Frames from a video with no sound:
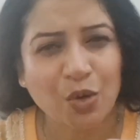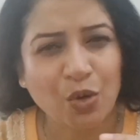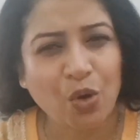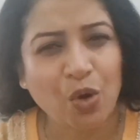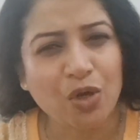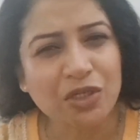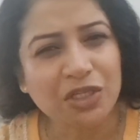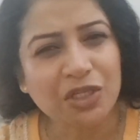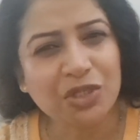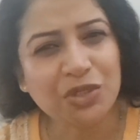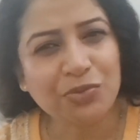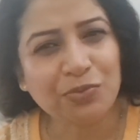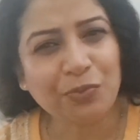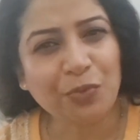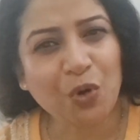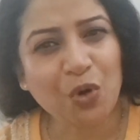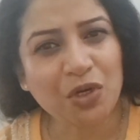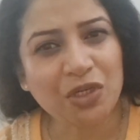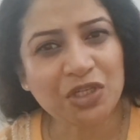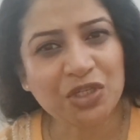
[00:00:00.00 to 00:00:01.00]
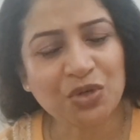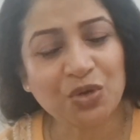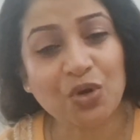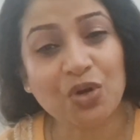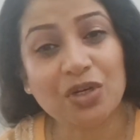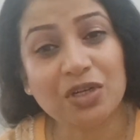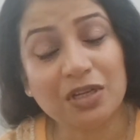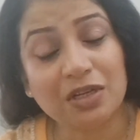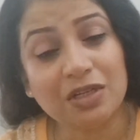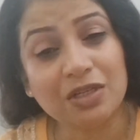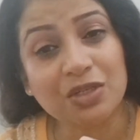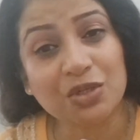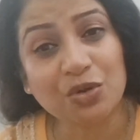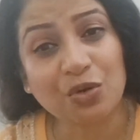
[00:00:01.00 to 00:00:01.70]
causes more disorders,